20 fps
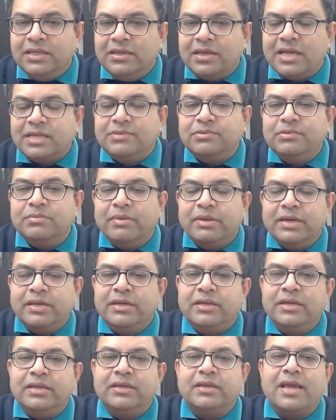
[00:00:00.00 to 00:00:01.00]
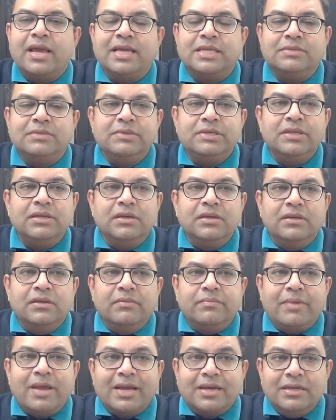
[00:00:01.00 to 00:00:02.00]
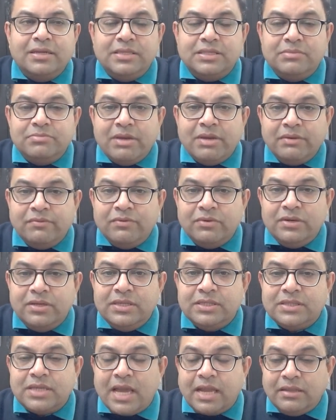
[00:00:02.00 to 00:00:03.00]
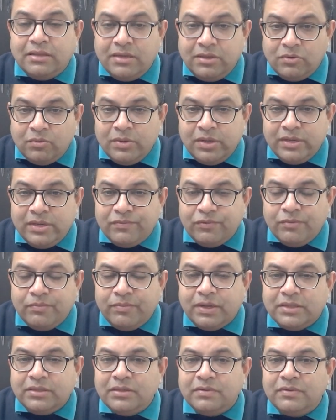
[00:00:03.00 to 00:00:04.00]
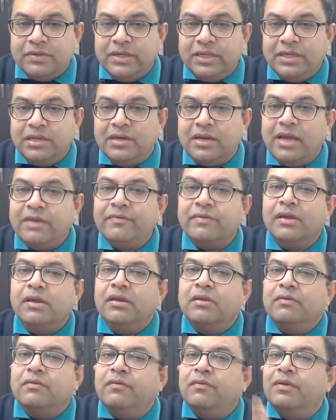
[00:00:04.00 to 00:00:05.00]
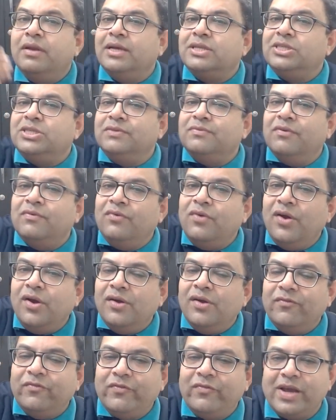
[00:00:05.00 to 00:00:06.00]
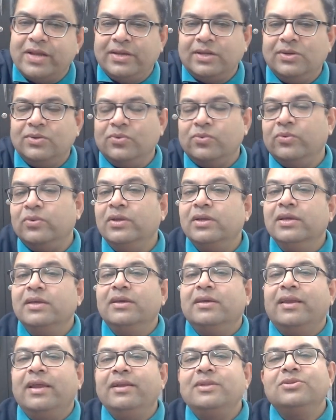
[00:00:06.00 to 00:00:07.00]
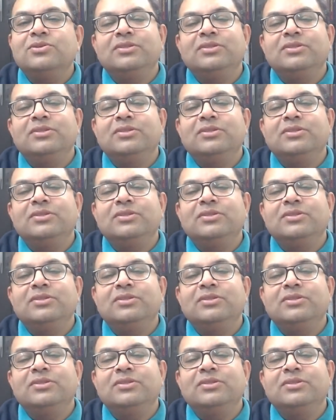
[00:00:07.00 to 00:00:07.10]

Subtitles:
as we meditate, as we practice mindfulness and the Noble Eightfold Path in our daily life, we will achieve our final goal, right?